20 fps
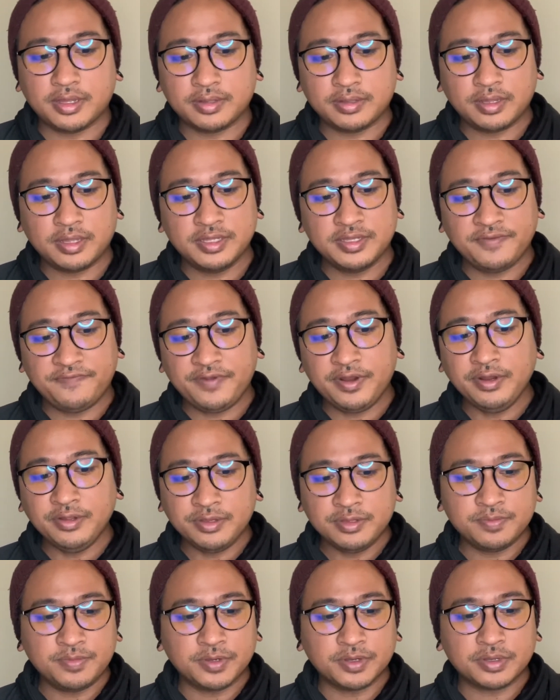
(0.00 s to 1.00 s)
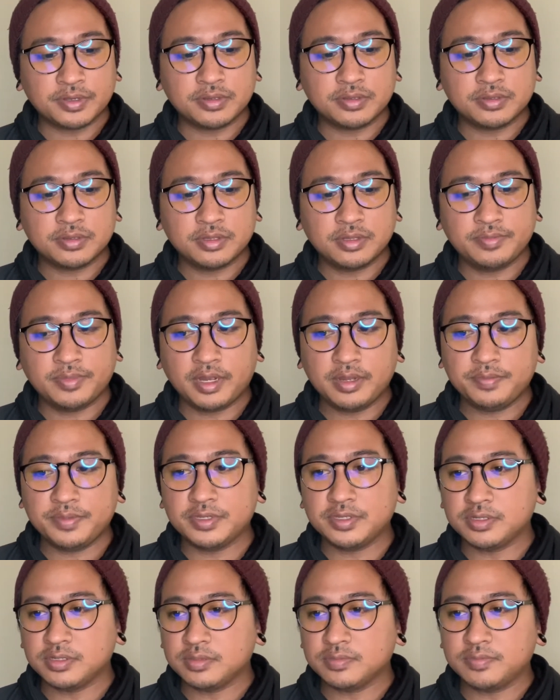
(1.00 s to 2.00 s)
It's a very good book in my
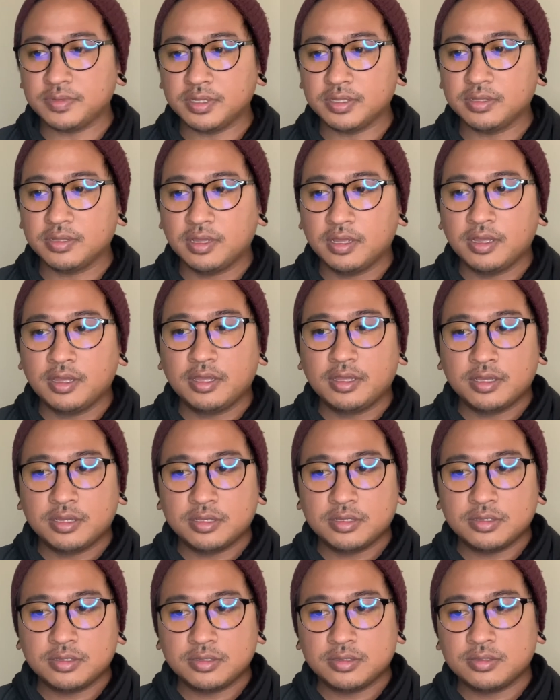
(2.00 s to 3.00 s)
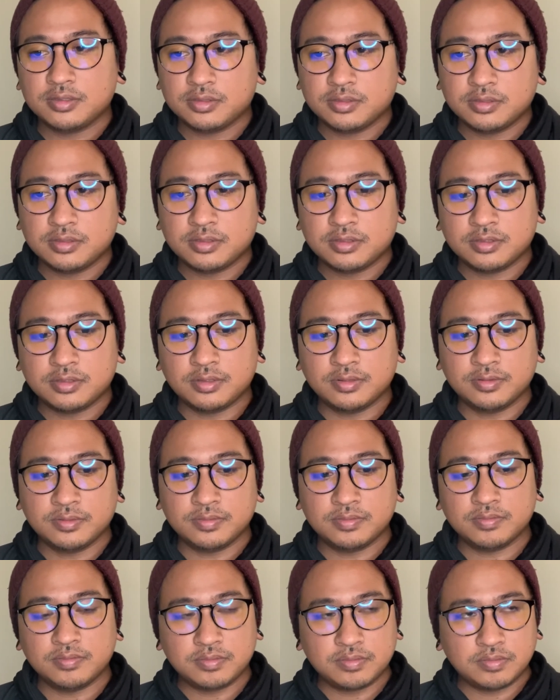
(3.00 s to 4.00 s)
opinion, but don't
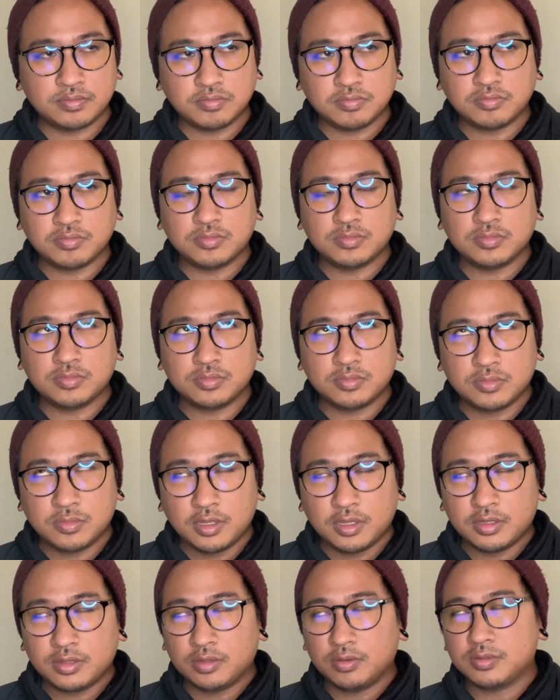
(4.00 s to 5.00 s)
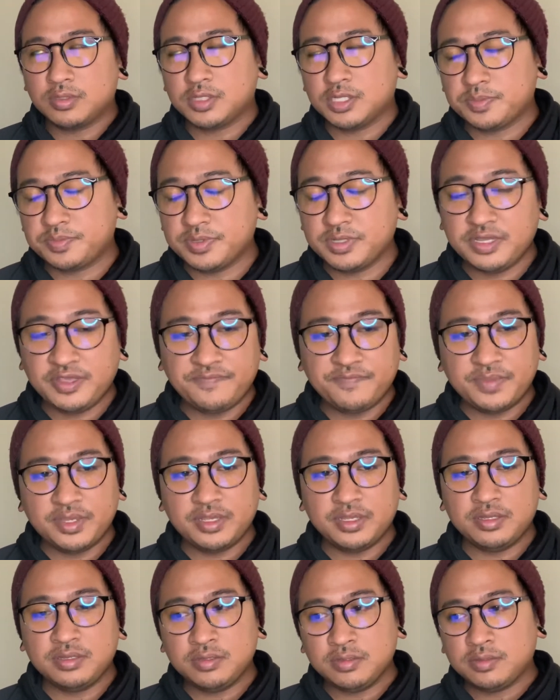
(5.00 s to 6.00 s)
just believe
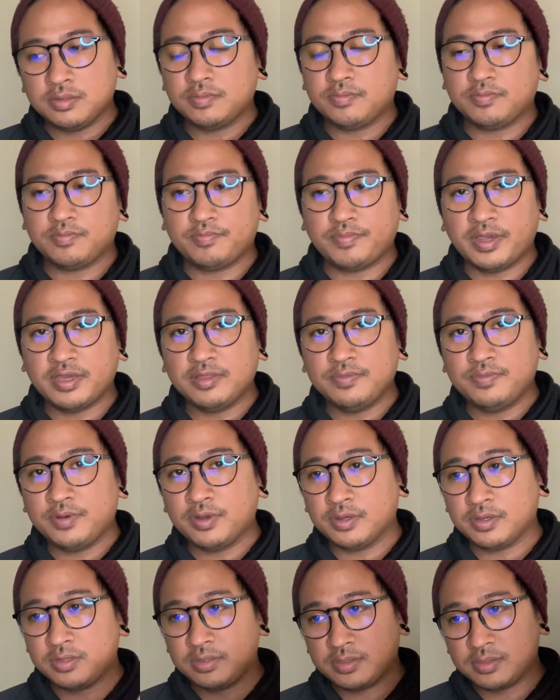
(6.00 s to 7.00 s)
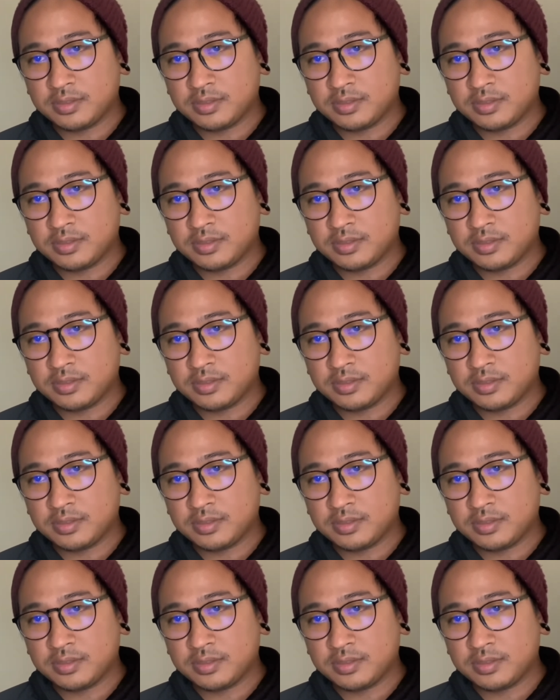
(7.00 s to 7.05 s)
me. Buy the book.